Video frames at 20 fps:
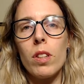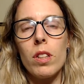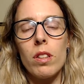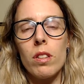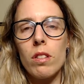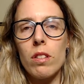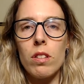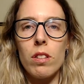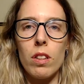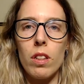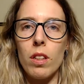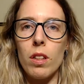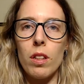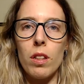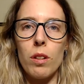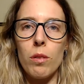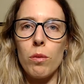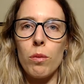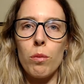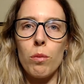
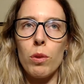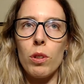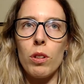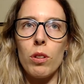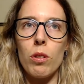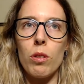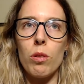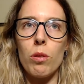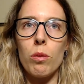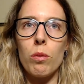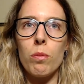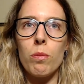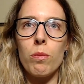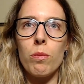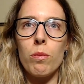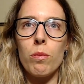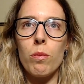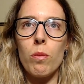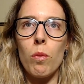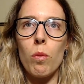see,
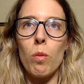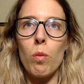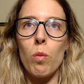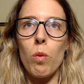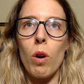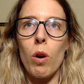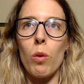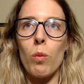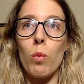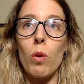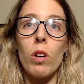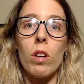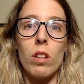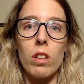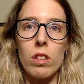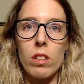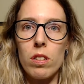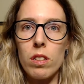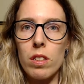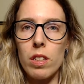what
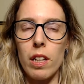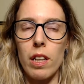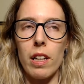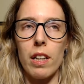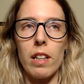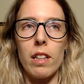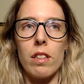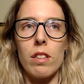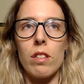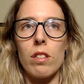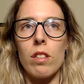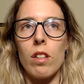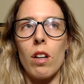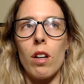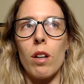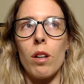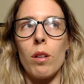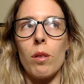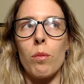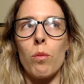works and
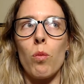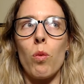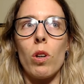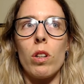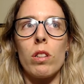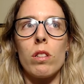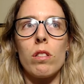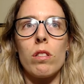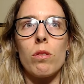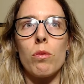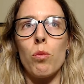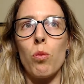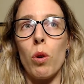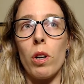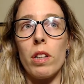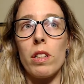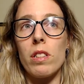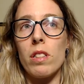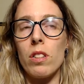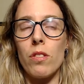what
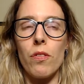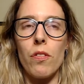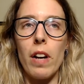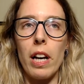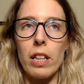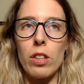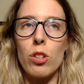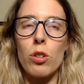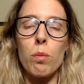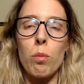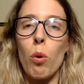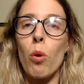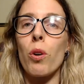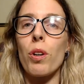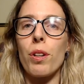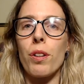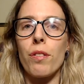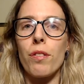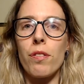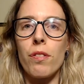is in fact
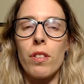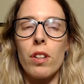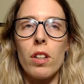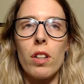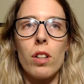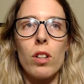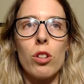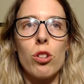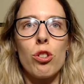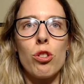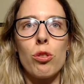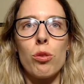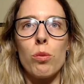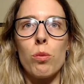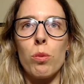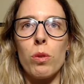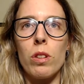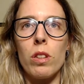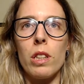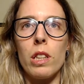supportive to
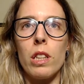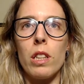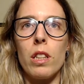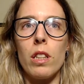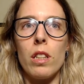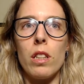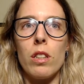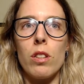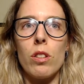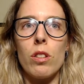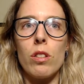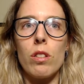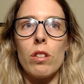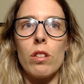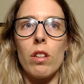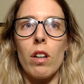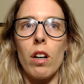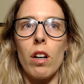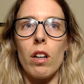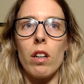really
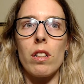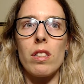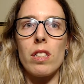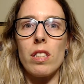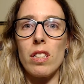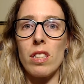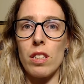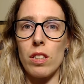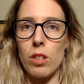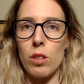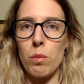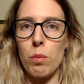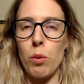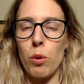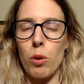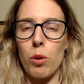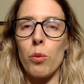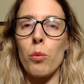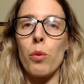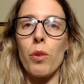assist and
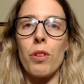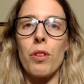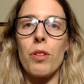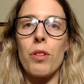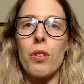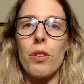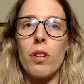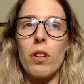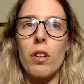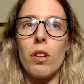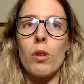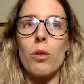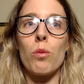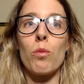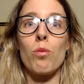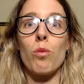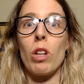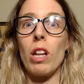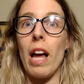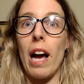support with
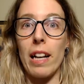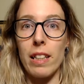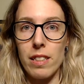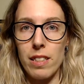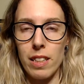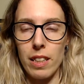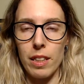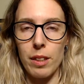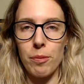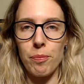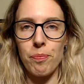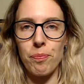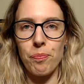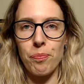relaxing,